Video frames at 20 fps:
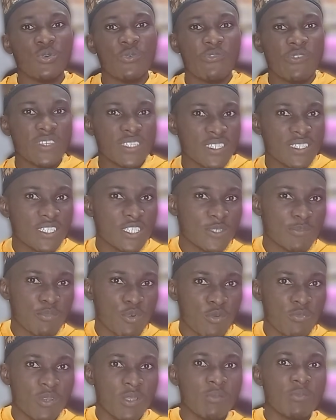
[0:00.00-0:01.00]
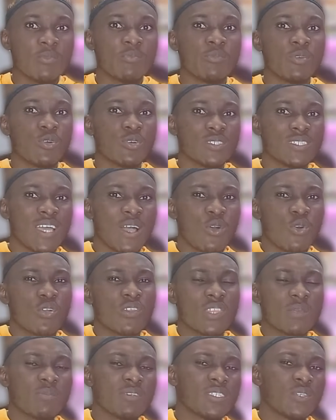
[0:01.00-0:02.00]
facing this problem, because the
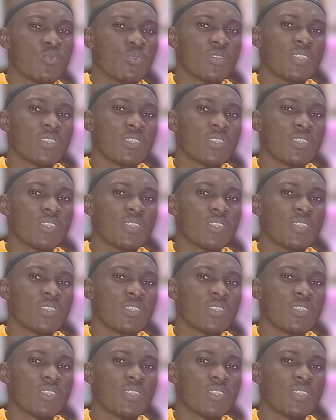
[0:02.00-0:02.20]
algorithm is the